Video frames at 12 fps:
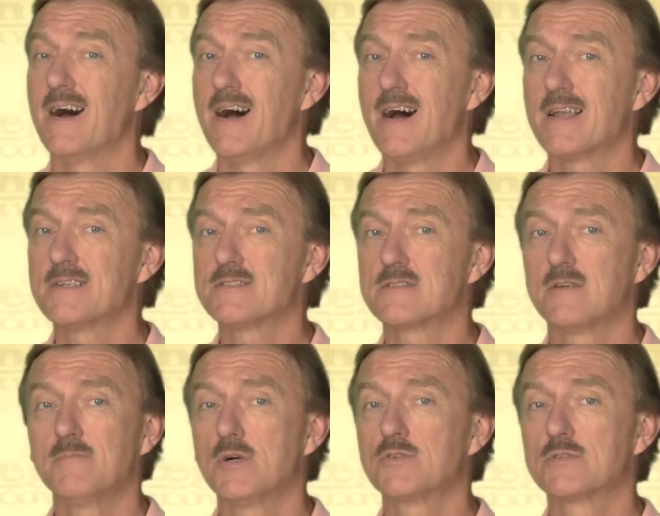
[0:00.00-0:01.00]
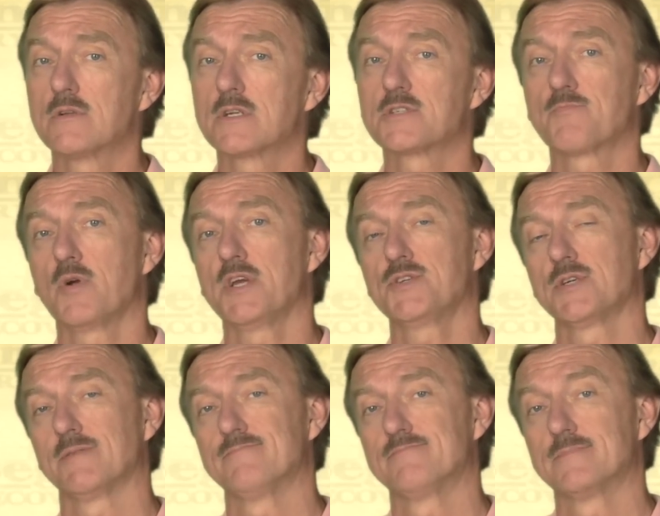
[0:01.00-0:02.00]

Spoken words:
Honest emotional expression